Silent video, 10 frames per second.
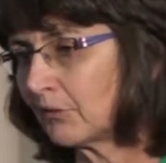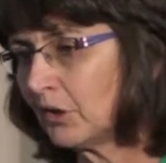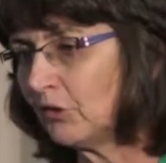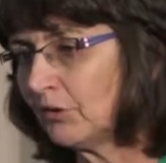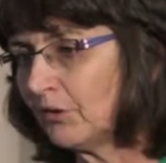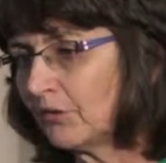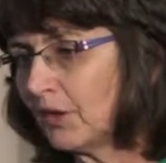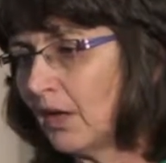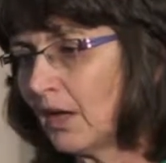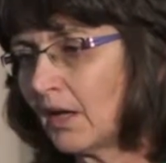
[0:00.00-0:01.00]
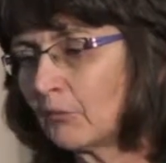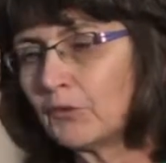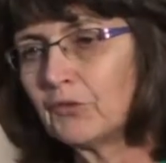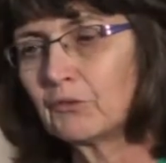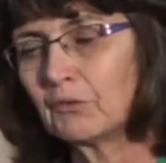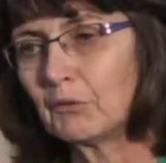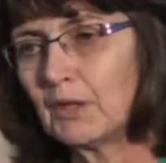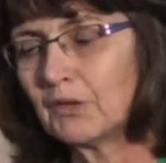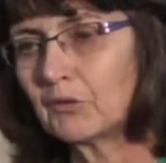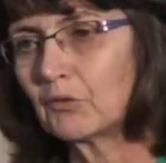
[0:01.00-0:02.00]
regions and was as related